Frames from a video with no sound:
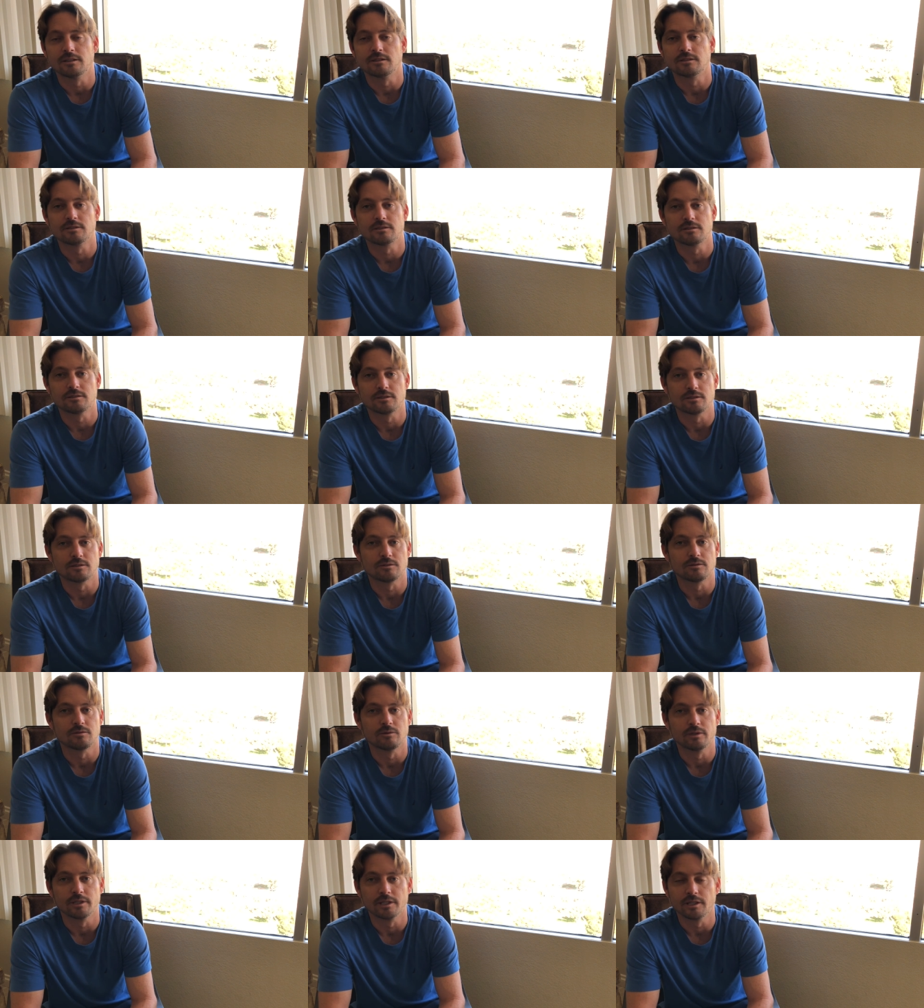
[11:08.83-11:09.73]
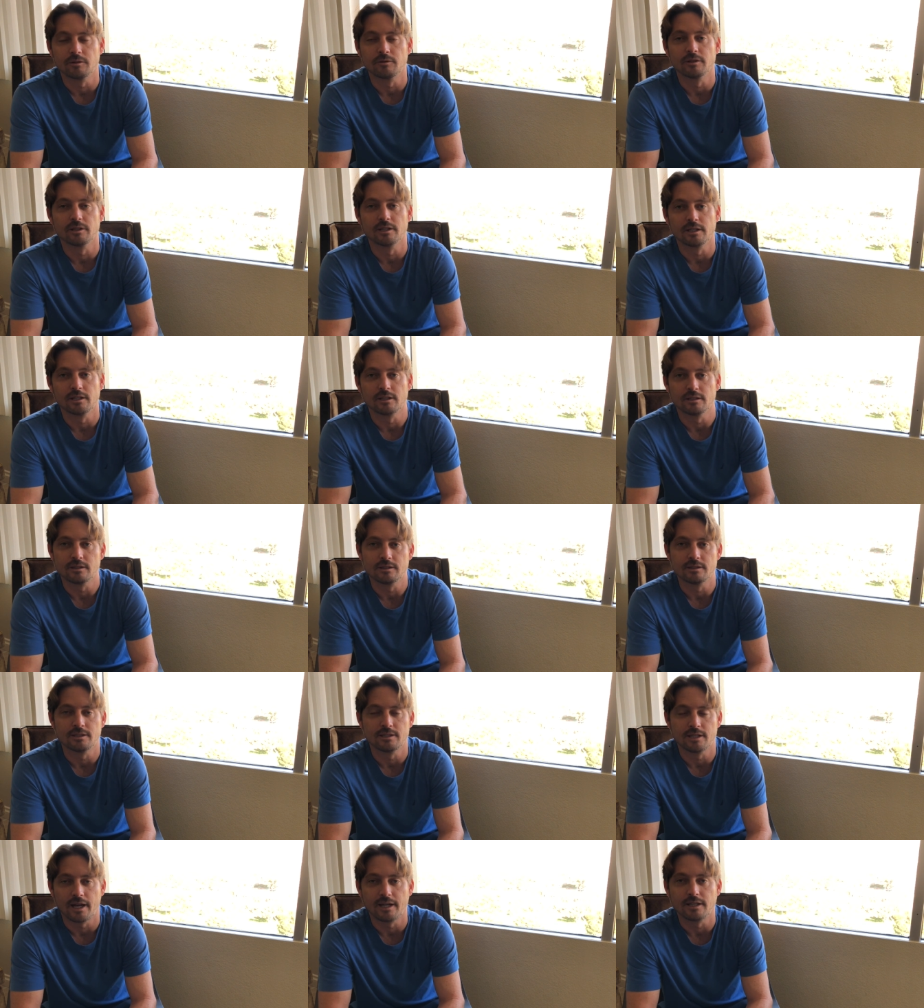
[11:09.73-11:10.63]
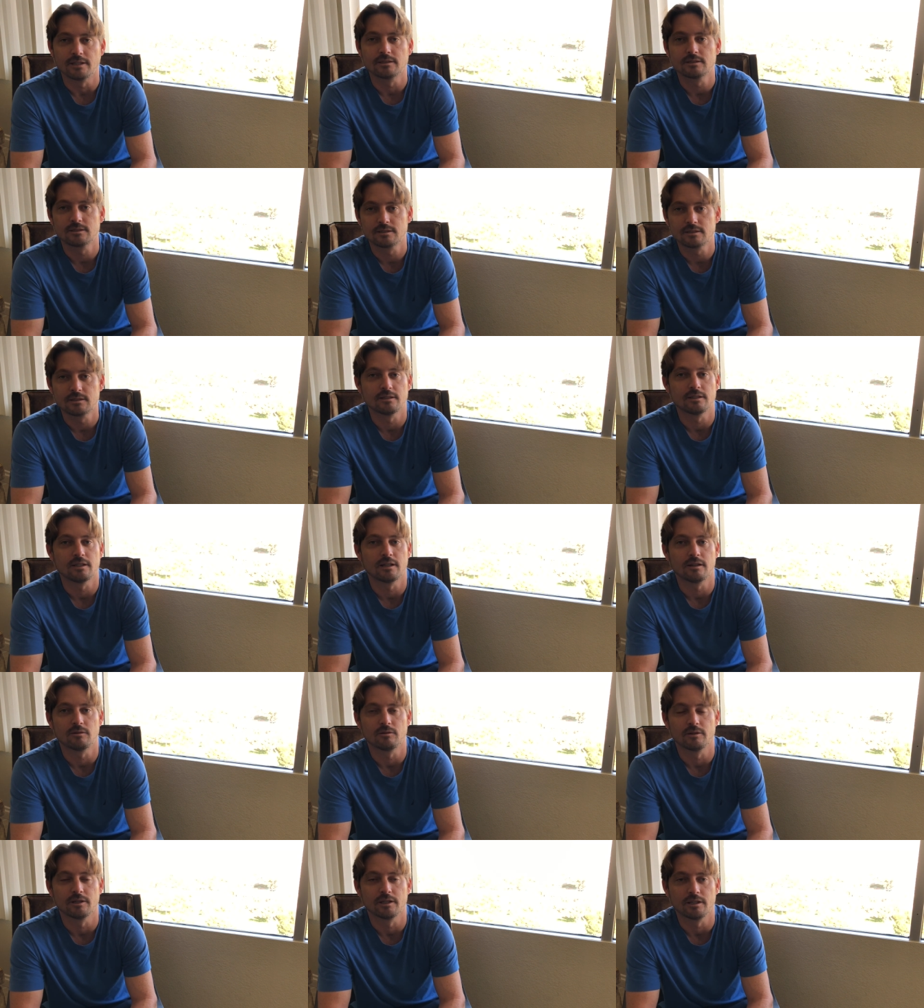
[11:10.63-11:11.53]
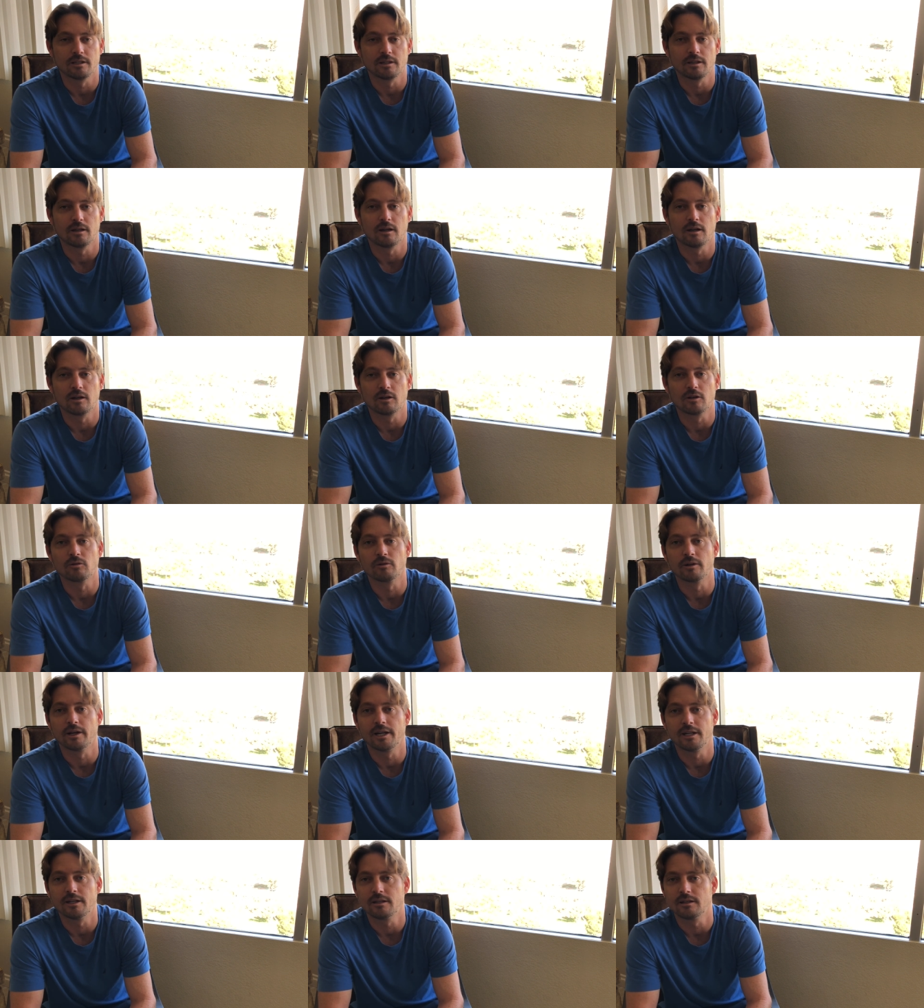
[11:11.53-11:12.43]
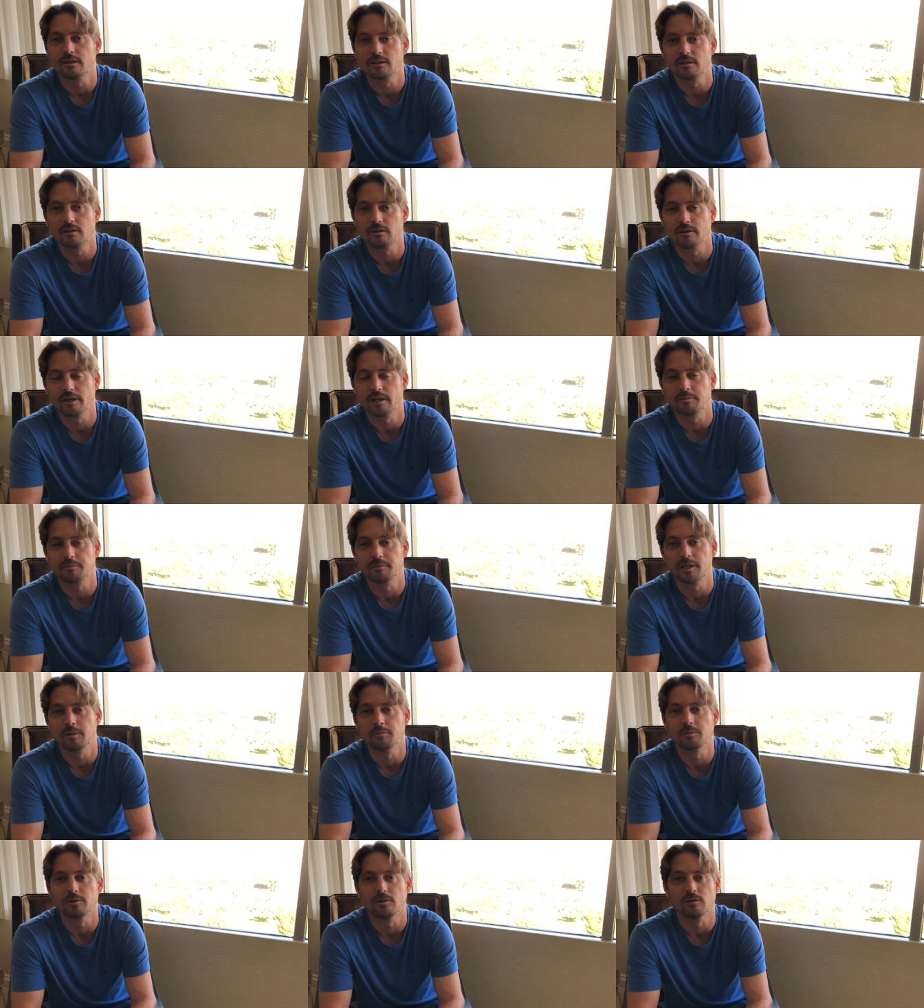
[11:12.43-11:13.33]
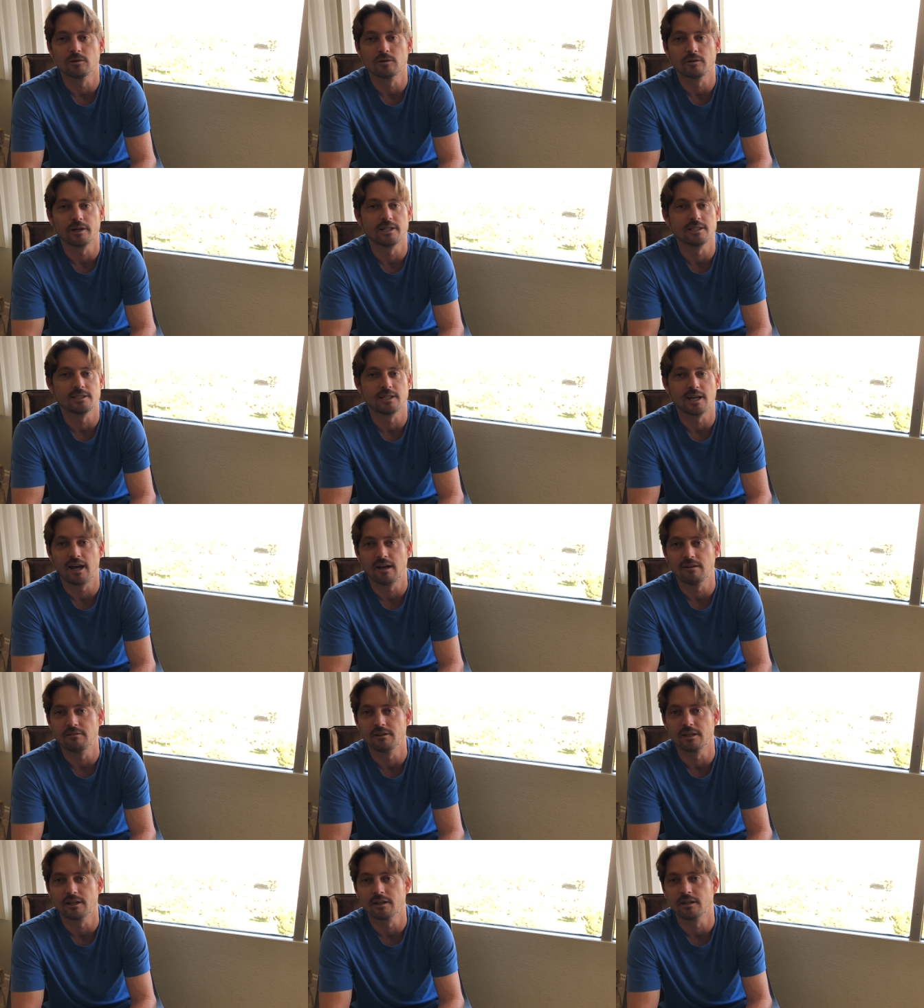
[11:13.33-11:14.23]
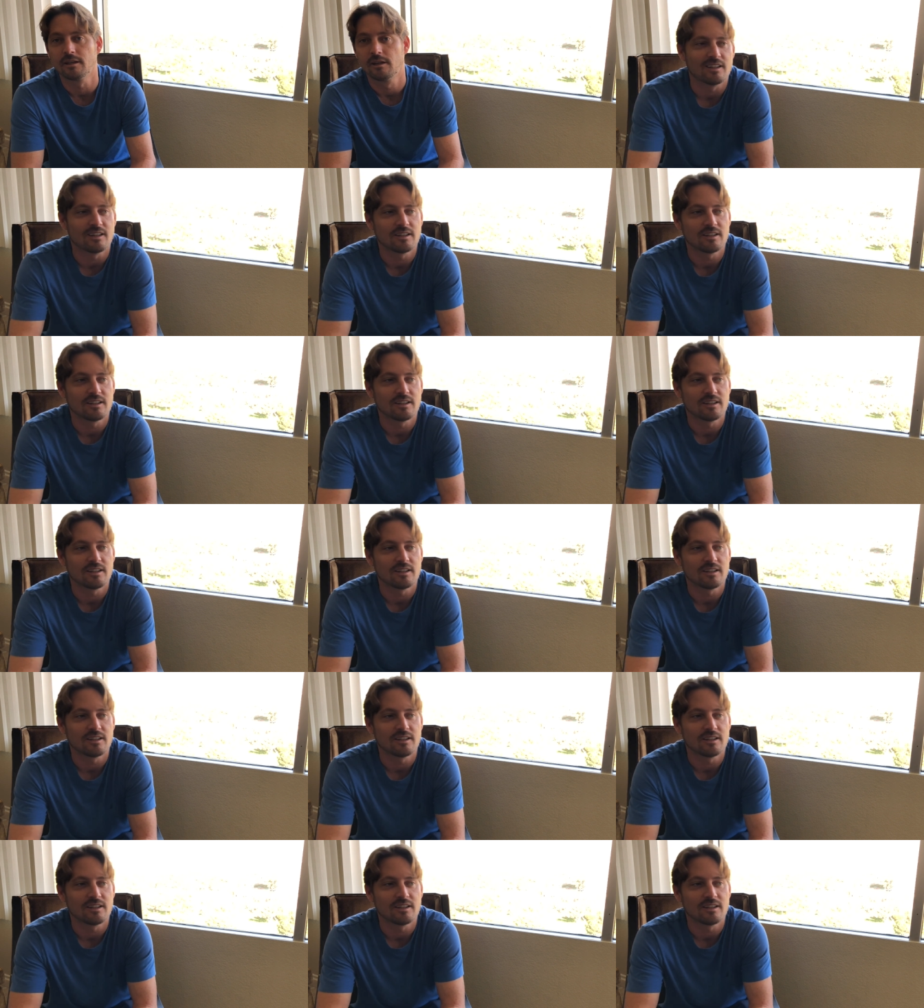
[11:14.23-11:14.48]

It's just really, really nice, really great people, great diving.